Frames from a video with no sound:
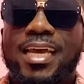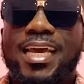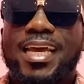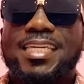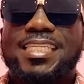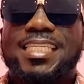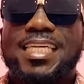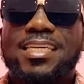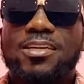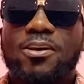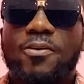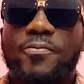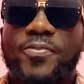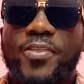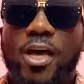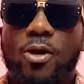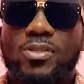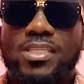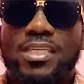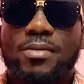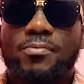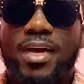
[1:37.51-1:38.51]
a journey of
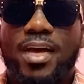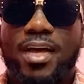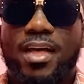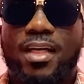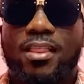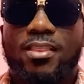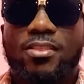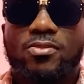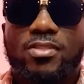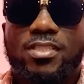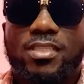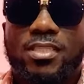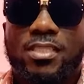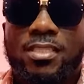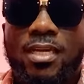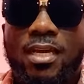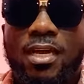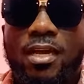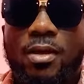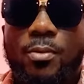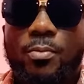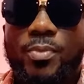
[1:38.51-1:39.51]
1,000
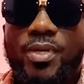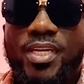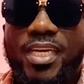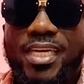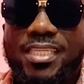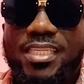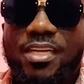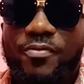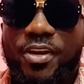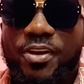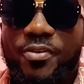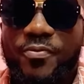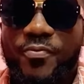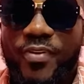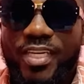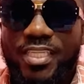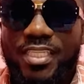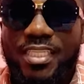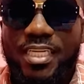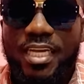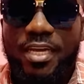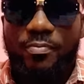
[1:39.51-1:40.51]
miles begins the very
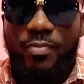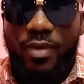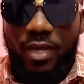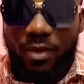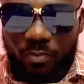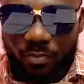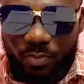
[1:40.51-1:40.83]
first step.